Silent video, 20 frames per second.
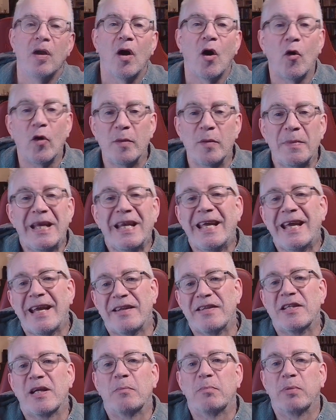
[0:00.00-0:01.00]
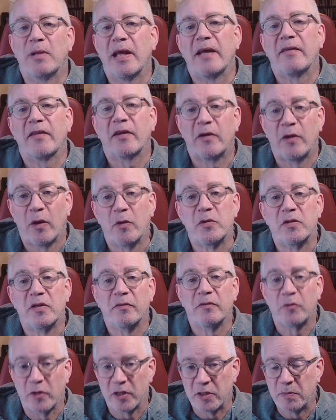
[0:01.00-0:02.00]
Owen Meany ends up playing the Ghost
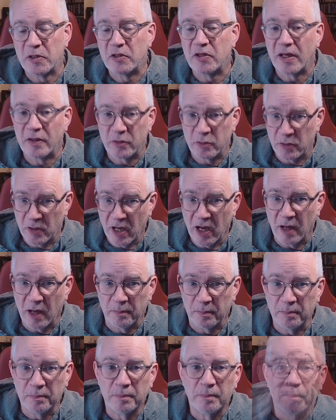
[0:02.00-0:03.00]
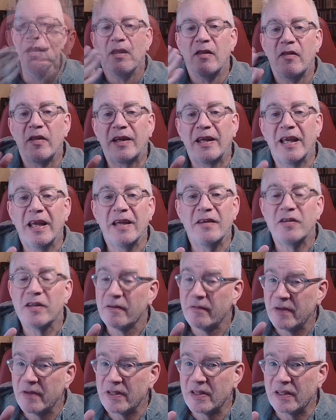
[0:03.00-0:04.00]
of Christmas Yet to Come. The key to the
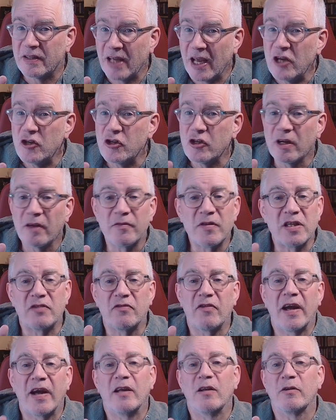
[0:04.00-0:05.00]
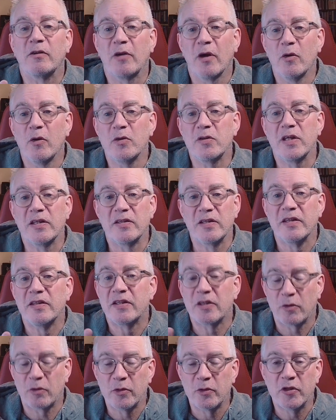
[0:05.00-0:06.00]
visitation of this final ghost is in
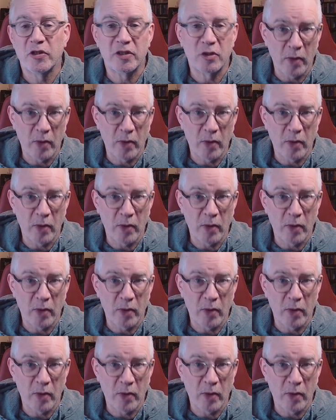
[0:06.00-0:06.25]
Scrooge's